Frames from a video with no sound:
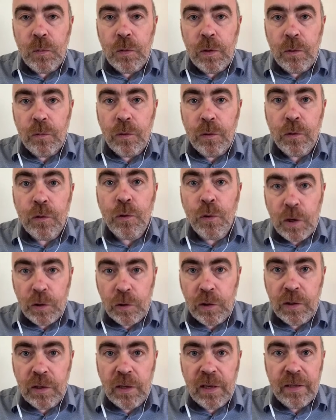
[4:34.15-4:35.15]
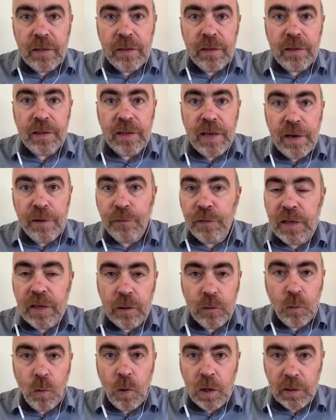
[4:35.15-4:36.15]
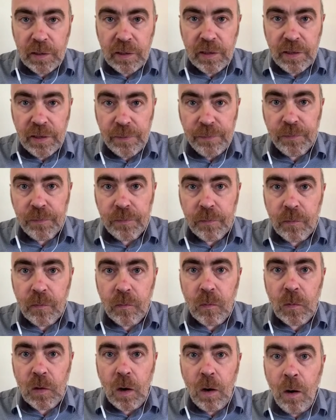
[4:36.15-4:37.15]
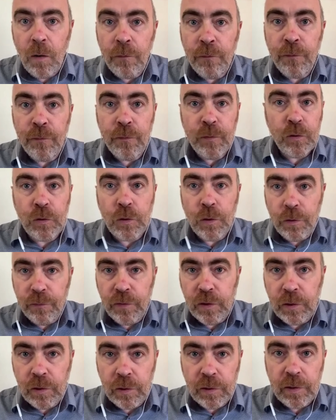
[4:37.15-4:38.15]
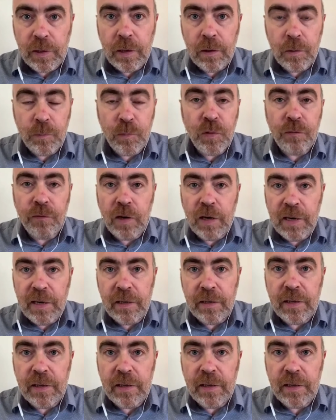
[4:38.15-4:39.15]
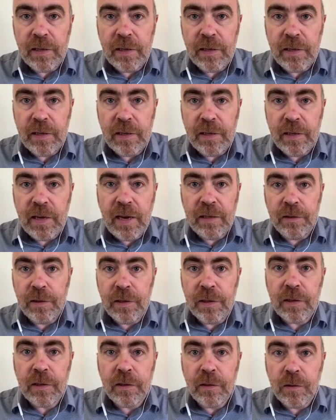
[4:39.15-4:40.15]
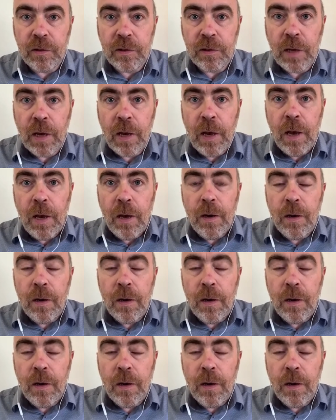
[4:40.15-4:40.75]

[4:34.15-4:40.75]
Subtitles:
the trust and the safety and quality of services that are provided at a distance,